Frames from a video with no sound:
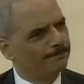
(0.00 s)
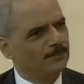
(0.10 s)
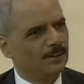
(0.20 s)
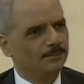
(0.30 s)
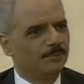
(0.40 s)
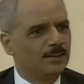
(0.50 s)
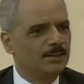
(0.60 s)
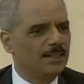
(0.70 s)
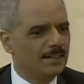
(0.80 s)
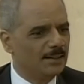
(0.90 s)
No,
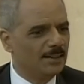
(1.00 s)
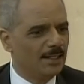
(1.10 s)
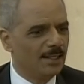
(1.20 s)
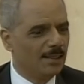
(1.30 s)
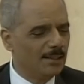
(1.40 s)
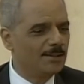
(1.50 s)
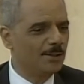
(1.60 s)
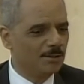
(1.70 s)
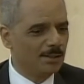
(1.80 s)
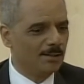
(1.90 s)
slightly. I think
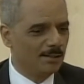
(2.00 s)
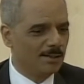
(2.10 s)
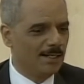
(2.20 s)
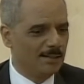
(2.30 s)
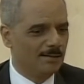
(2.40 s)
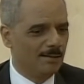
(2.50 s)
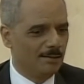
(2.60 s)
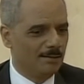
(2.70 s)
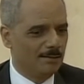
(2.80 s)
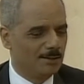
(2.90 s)
certainly
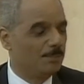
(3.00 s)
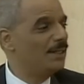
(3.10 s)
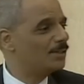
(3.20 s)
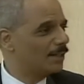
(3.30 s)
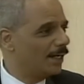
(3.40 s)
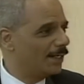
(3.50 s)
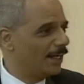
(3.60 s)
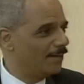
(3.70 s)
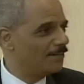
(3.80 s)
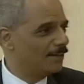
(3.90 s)
that speech that I
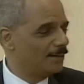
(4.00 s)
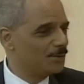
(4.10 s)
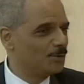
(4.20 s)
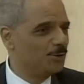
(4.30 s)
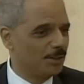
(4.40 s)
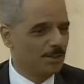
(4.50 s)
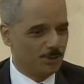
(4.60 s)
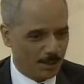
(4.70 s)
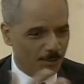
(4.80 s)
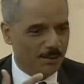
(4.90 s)
gave
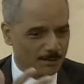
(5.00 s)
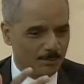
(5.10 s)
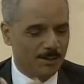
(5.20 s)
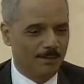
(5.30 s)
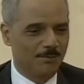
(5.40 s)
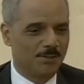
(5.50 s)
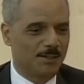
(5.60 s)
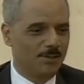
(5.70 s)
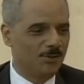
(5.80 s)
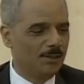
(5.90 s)
generated some
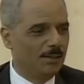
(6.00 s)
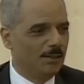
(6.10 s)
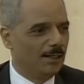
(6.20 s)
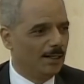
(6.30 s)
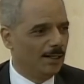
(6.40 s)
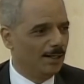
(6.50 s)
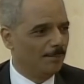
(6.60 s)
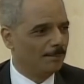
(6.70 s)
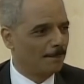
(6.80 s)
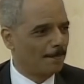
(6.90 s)
conversation.
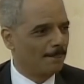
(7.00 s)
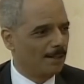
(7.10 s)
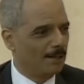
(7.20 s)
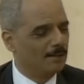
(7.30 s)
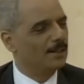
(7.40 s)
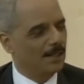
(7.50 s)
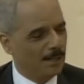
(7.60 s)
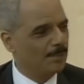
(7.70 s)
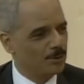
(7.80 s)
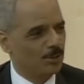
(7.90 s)
I'm
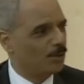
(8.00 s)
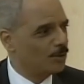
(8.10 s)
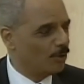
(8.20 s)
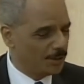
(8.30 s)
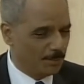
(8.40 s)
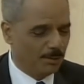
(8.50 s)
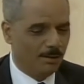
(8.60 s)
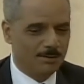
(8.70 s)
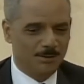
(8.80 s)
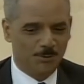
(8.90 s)
not sure I heard all the
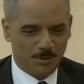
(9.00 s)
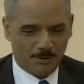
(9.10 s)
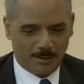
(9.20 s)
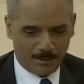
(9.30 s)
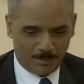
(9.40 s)
applause that you were talking